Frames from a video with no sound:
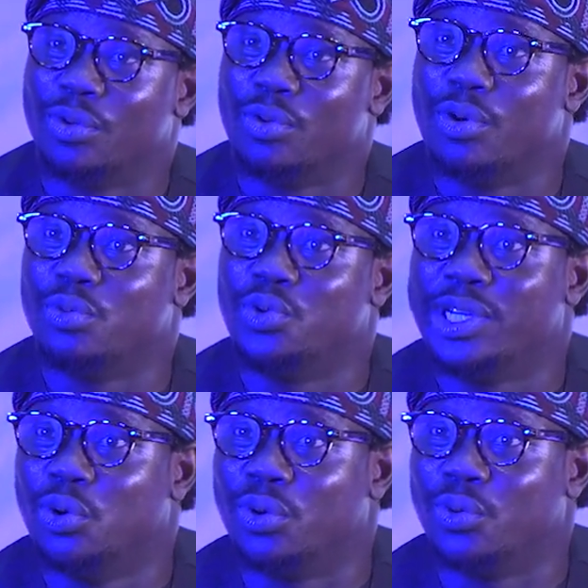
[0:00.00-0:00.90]

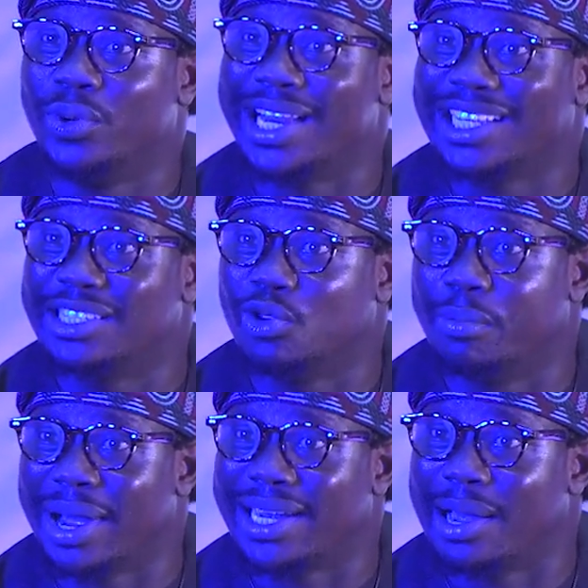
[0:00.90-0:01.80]
widow with
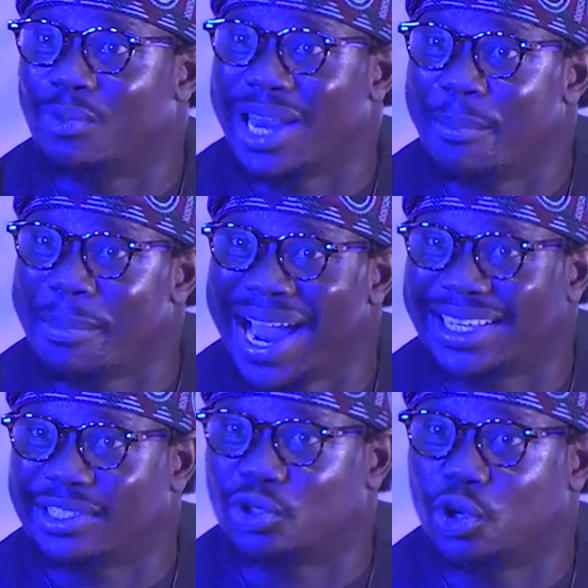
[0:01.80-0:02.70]
that
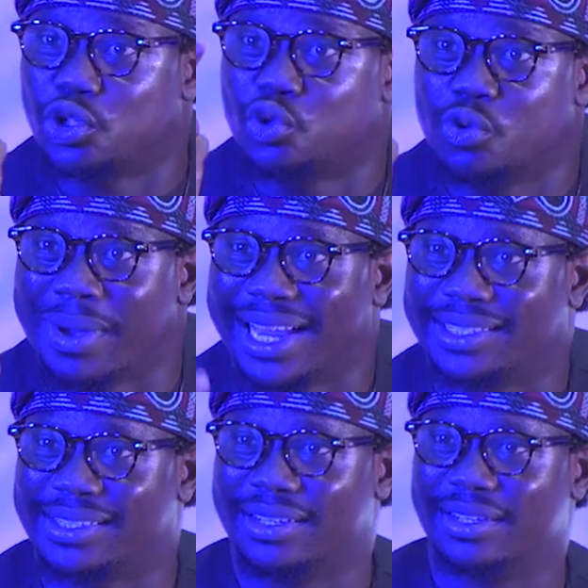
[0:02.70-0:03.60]
mite, just 2
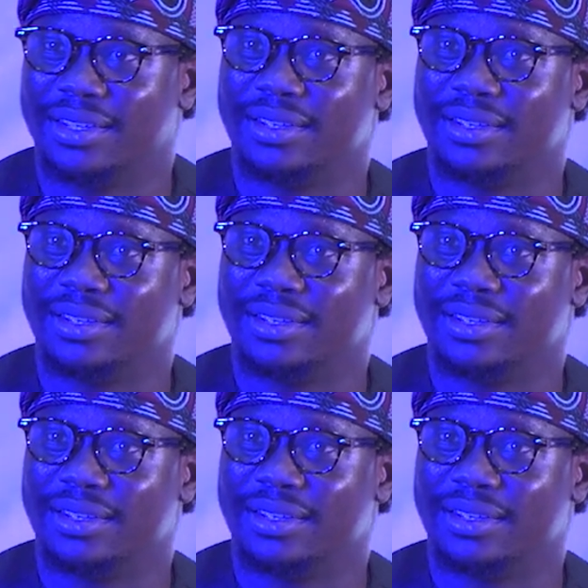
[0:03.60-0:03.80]
mites.